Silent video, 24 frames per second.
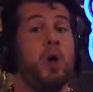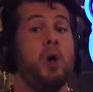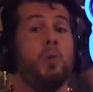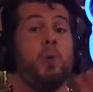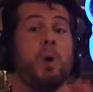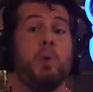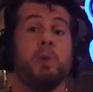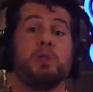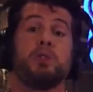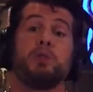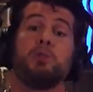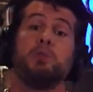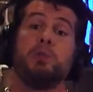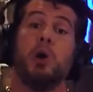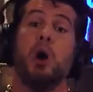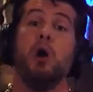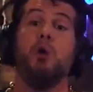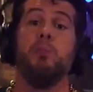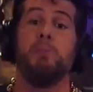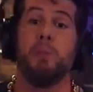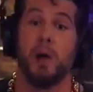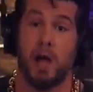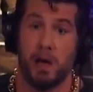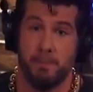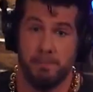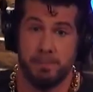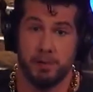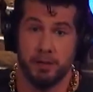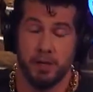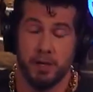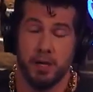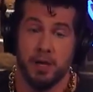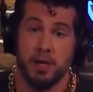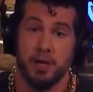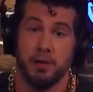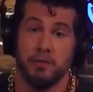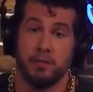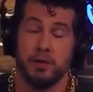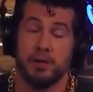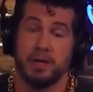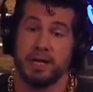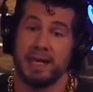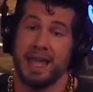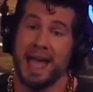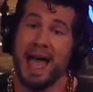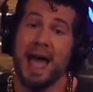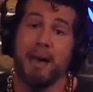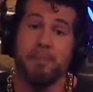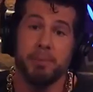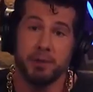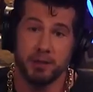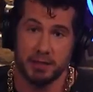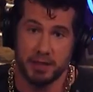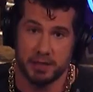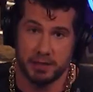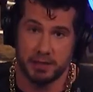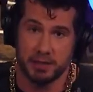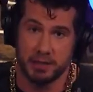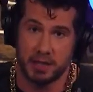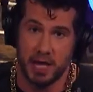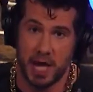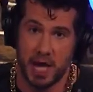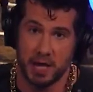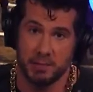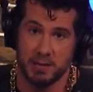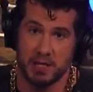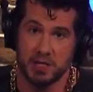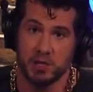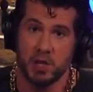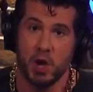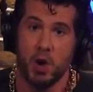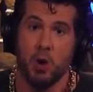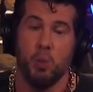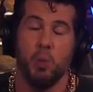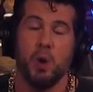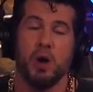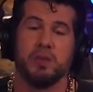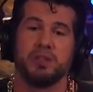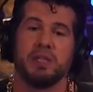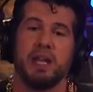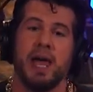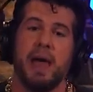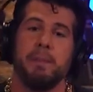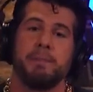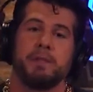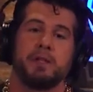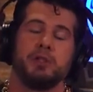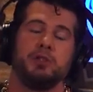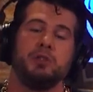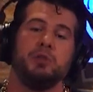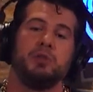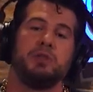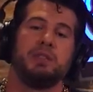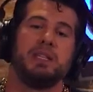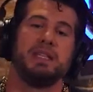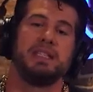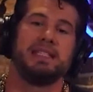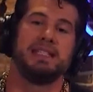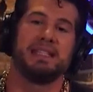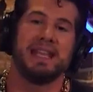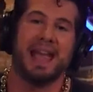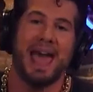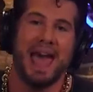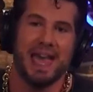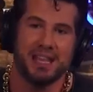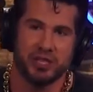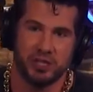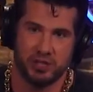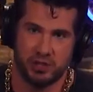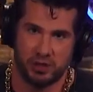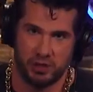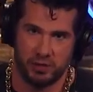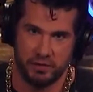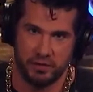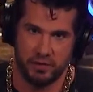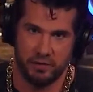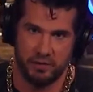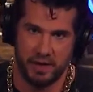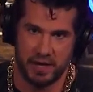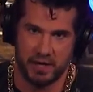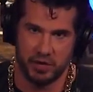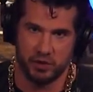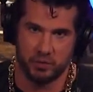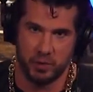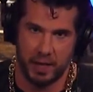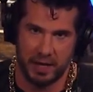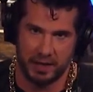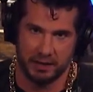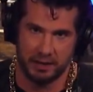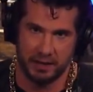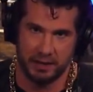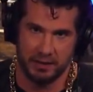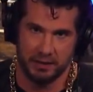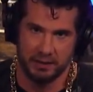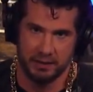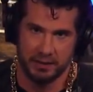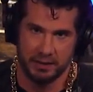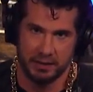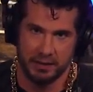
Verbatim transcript: What was a road bump for the capitalist economies was an absolute disaster for Venezuela.